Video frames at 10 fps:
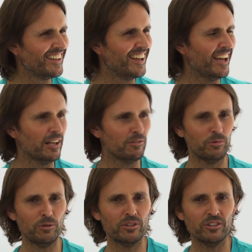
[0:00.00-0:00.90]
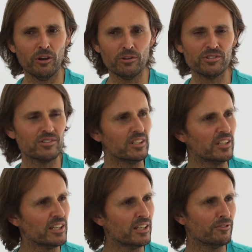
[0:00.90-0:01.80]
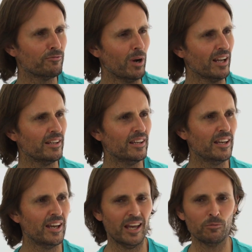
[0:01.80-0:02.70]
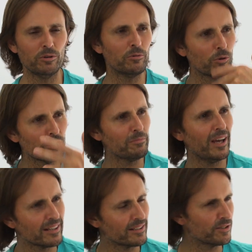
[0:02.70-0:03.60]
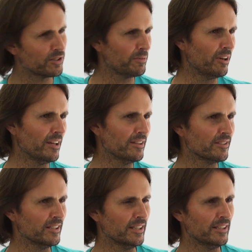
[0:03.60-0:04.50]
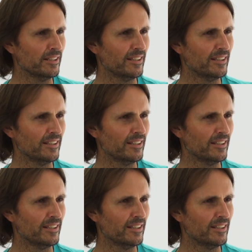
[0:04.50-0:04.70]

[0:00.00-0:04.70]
And we would notice the need of one and we would automatically supply this need